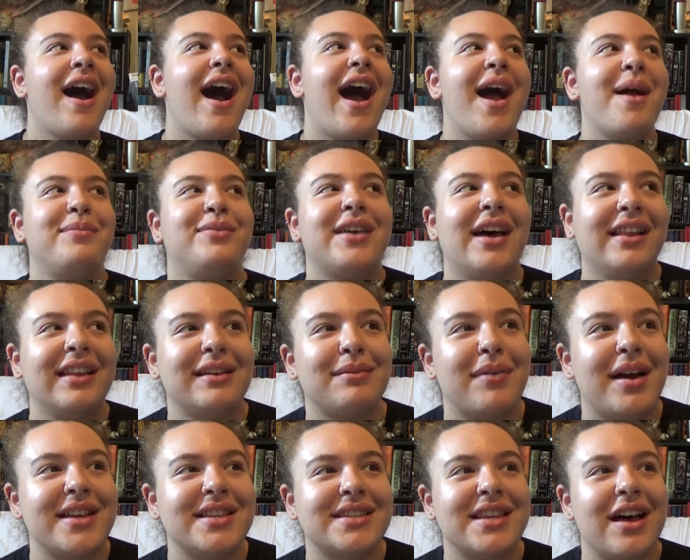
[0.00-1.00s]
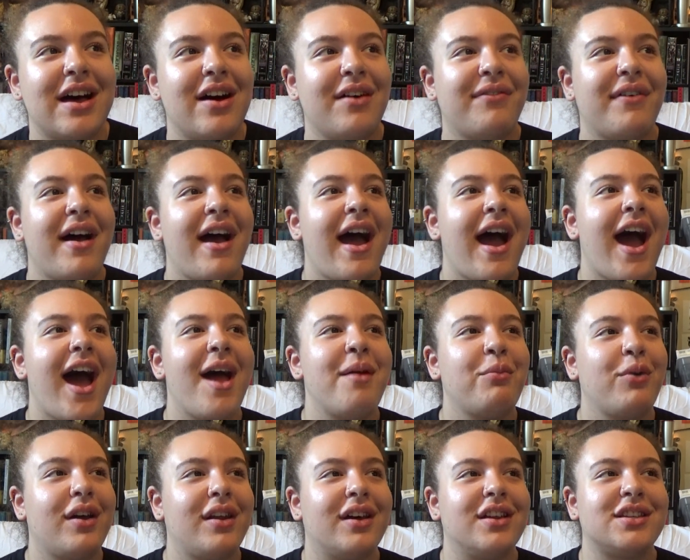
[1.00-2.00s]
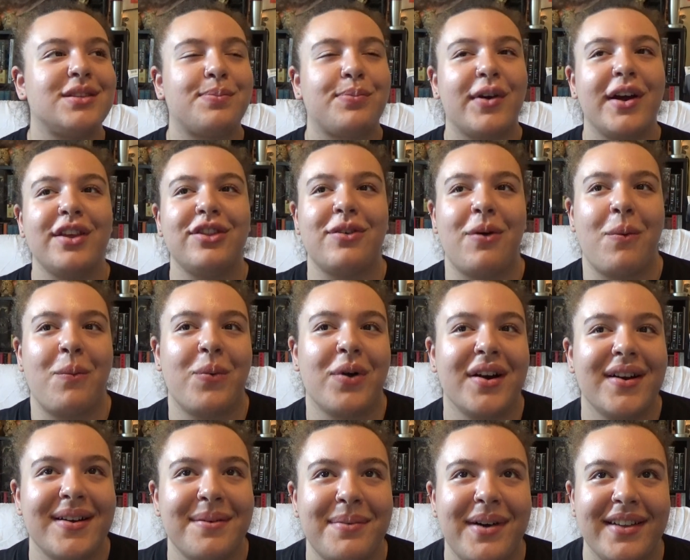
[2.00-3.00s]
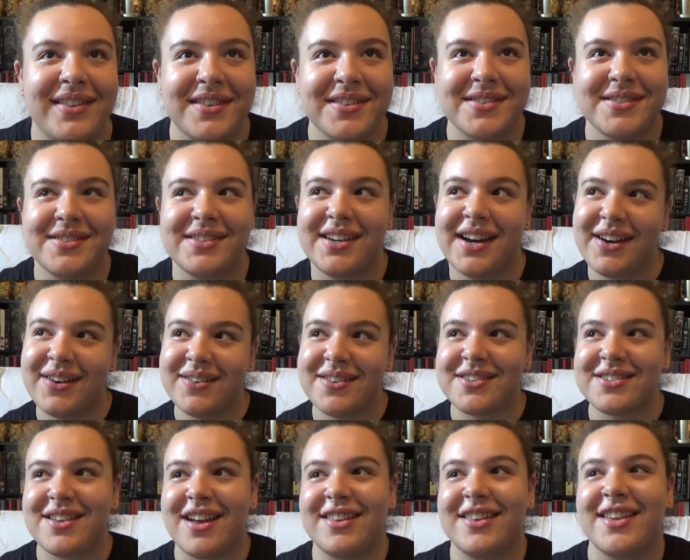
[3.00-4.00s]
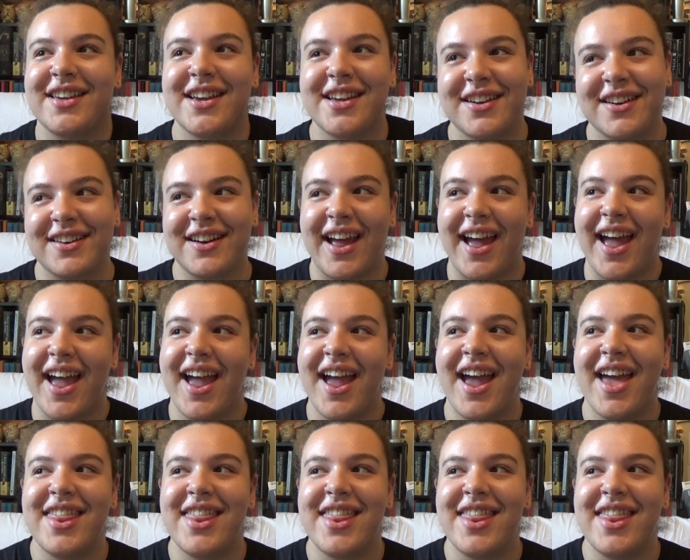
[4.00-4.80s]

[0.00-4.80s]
I'm telling myself, I'm gonna spread the word about this ghost on the internet.